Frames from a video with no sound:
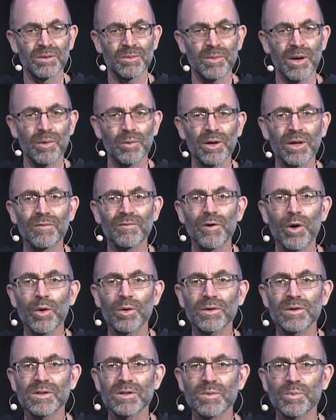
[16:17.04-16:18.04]
May we
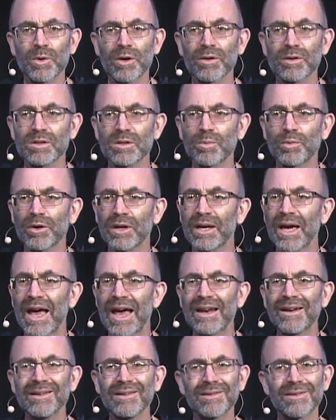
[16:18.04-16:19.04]
invoke the Spirit to bring
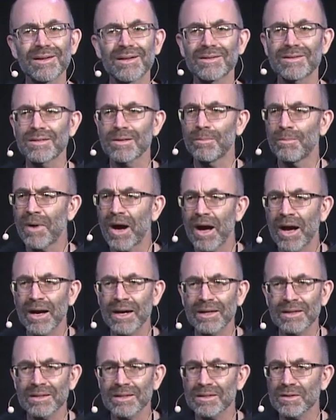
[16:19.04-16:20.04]
anything to
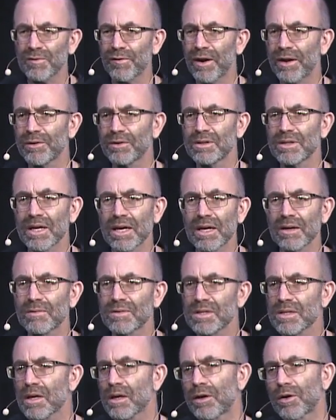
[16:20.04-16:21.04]
mind, as Father Dave
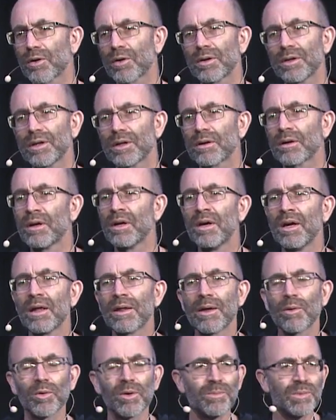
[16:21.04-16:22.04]
said earlier,
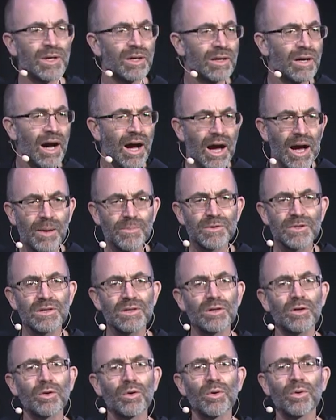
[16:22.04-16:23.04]
that would be an
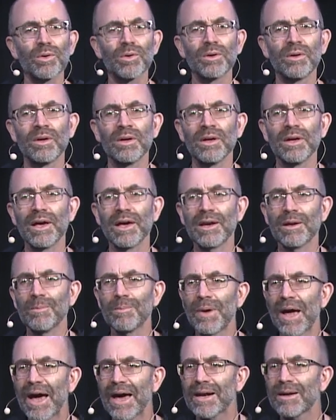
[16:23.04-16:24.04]
obstacle, an
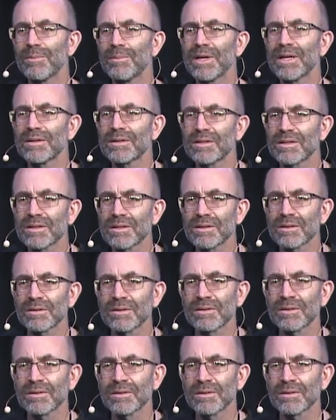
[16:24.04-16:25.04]
impediment
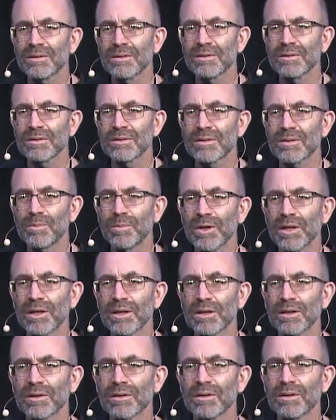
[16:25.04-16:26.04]
to
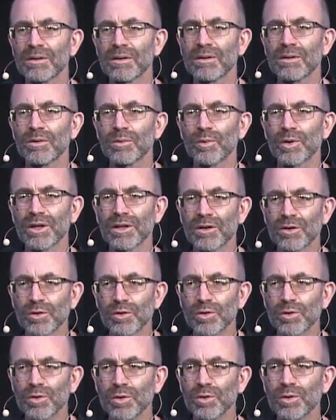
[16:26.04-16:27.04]
being
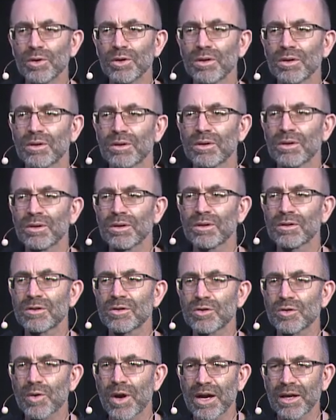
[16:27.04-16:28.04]
renewed,
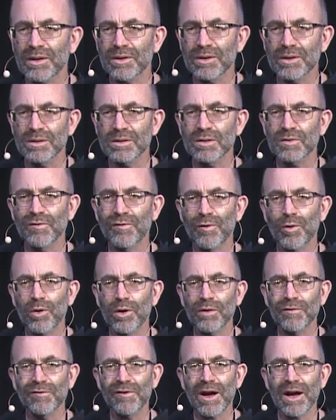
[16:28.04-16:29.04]
strengthened,
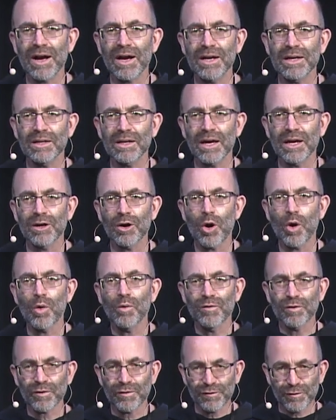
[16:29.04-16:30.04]
fortified, and
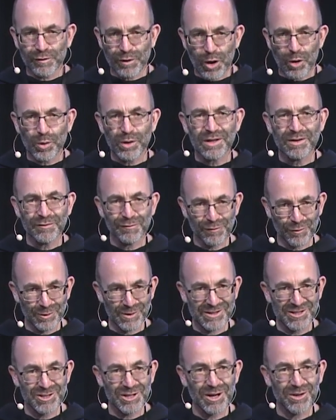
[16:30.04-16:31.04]
overflowing for
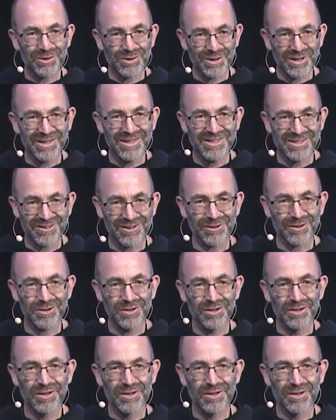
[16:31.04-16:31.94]
each other here